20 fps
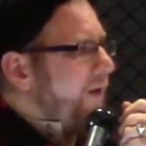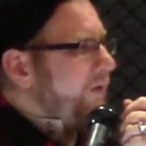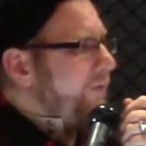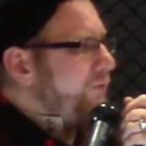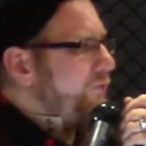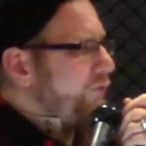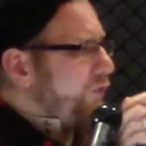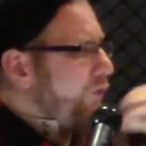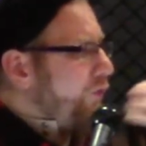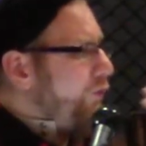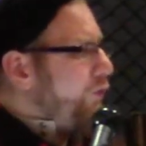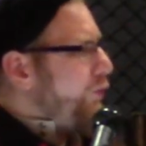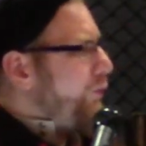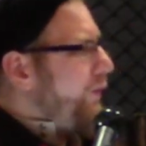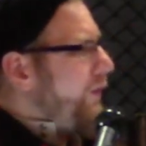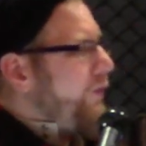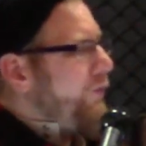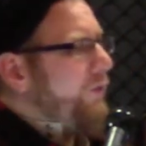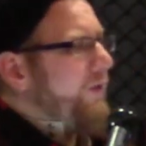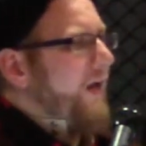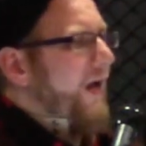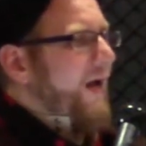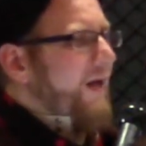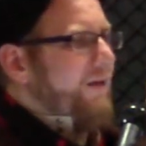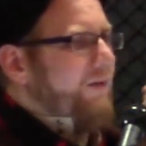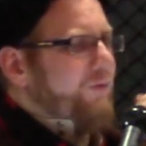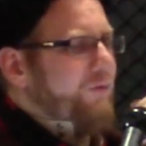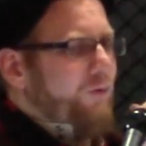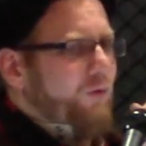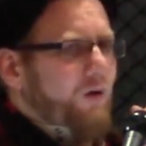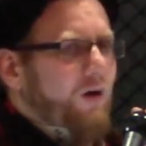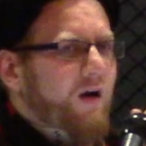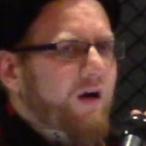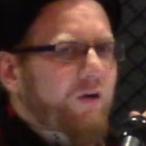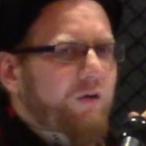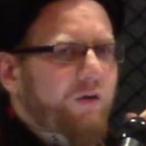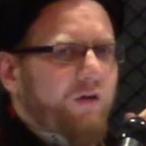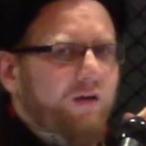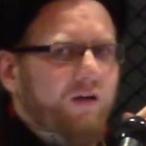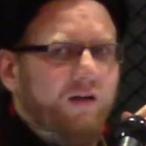So who do we look at for
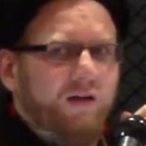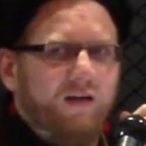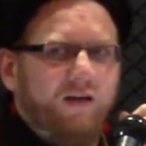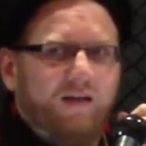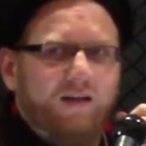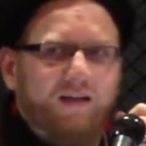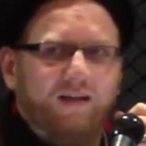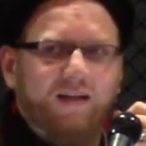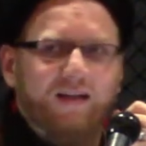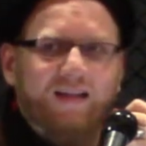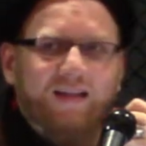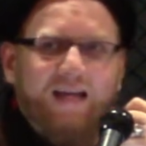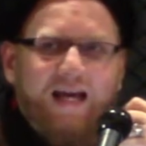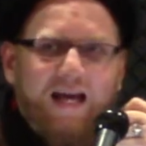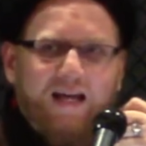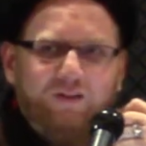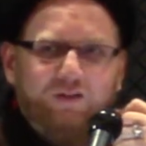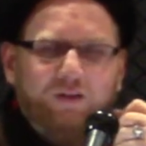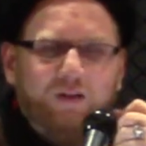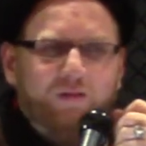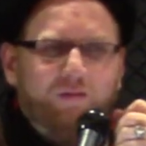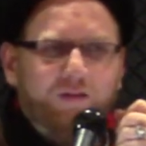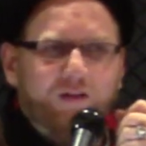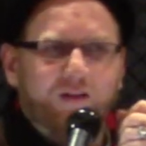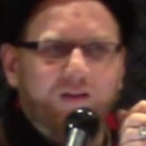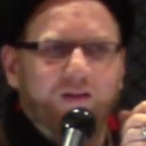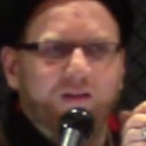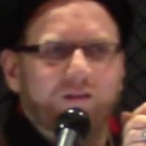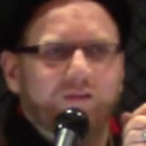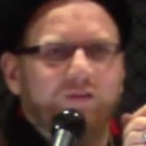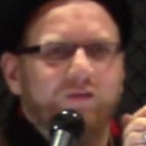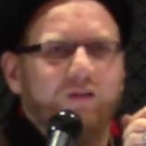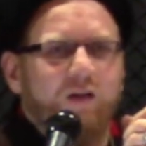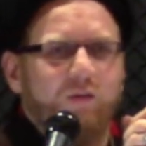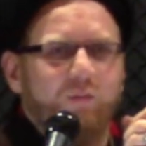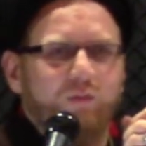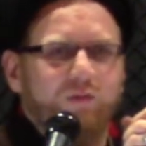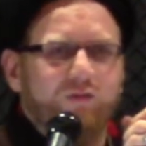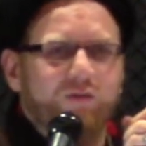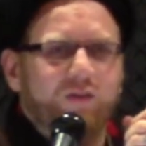our daily activities?
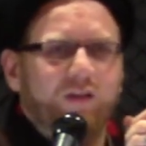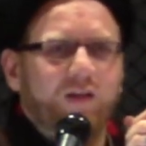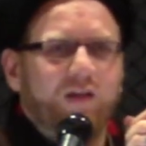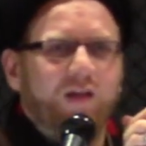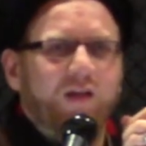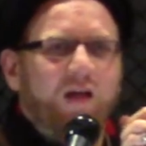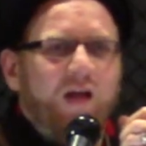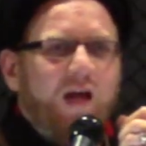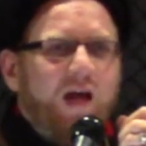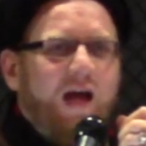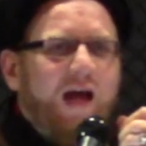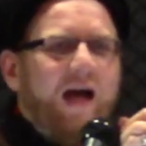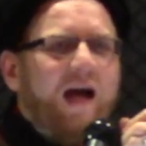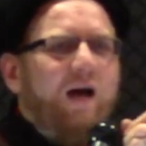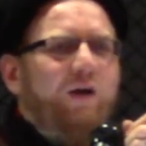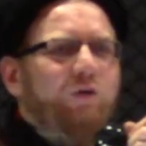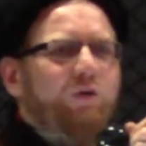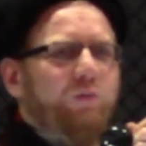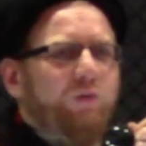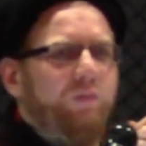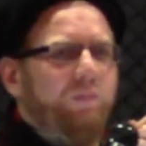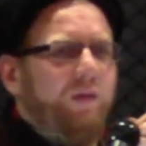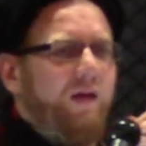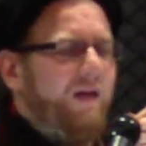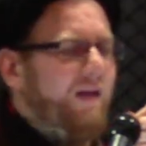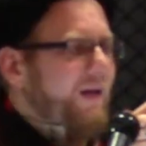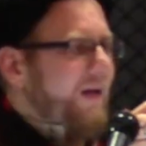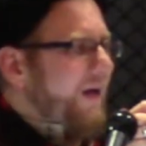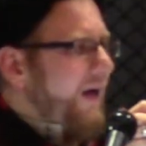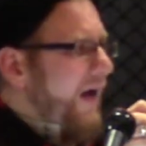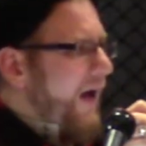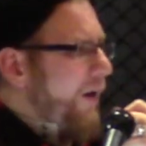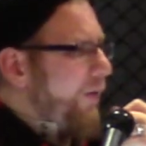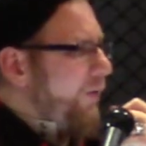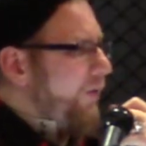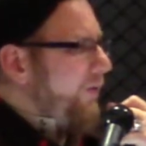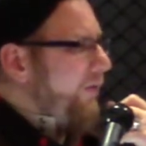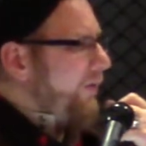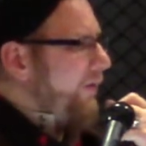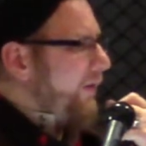And we see how do we make
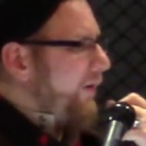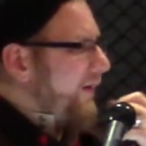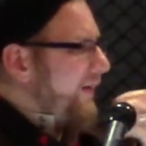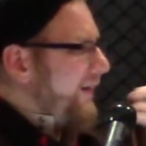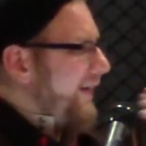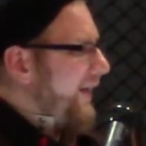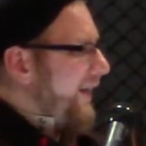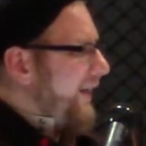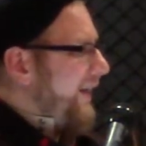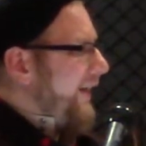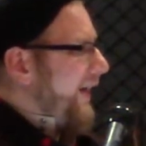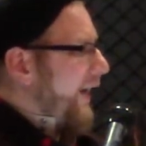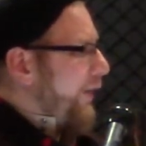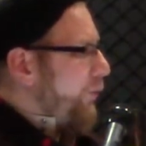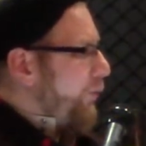our daily and